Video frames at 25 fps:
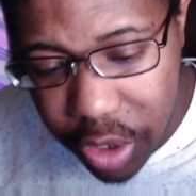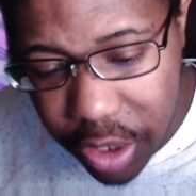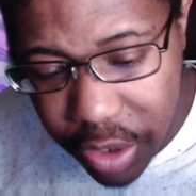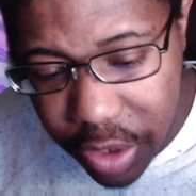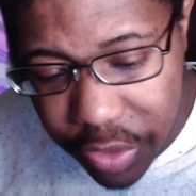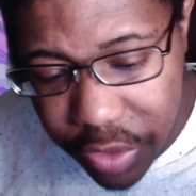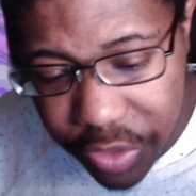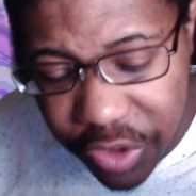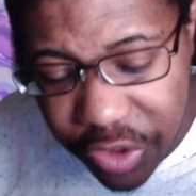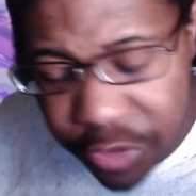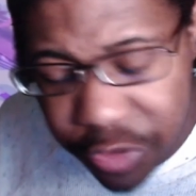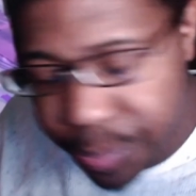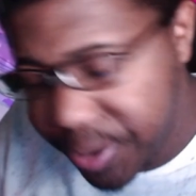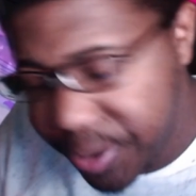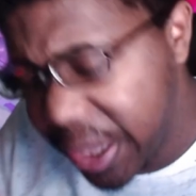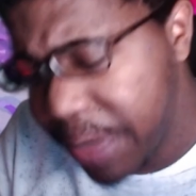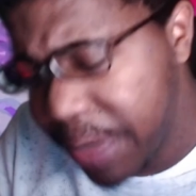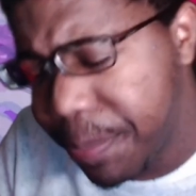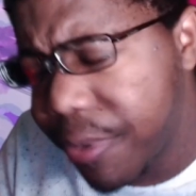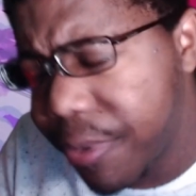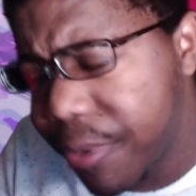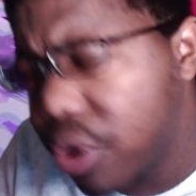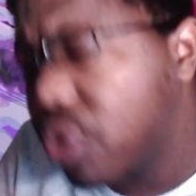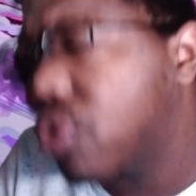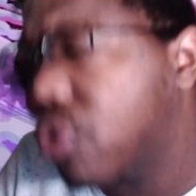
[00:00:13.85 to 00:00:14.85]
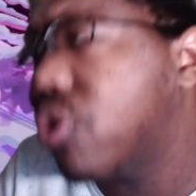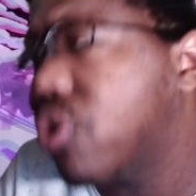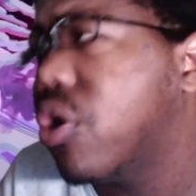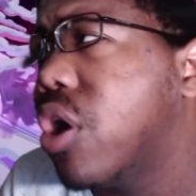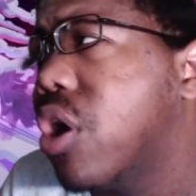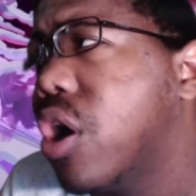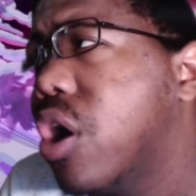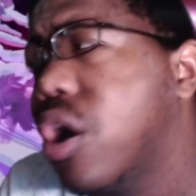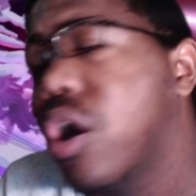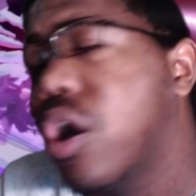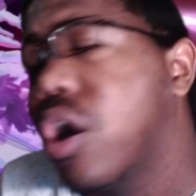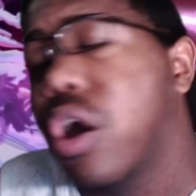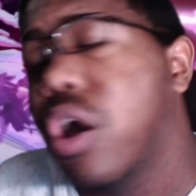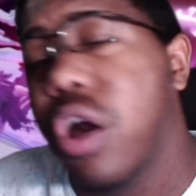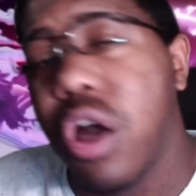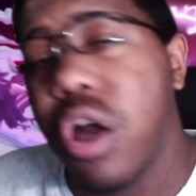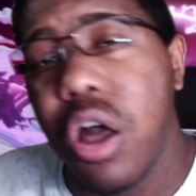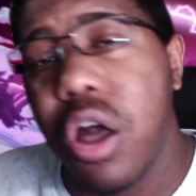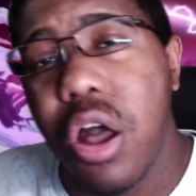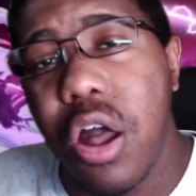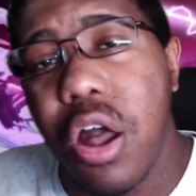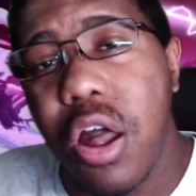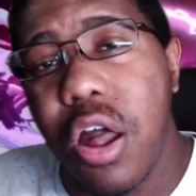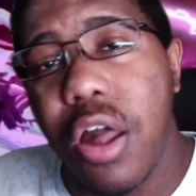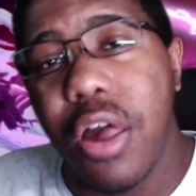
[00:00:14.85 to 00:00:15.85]
these people
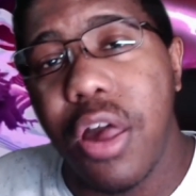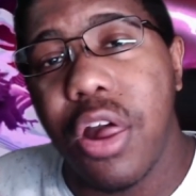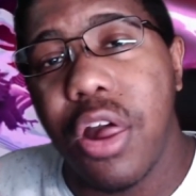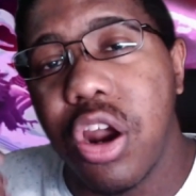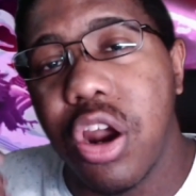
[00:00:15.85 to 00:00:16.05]
are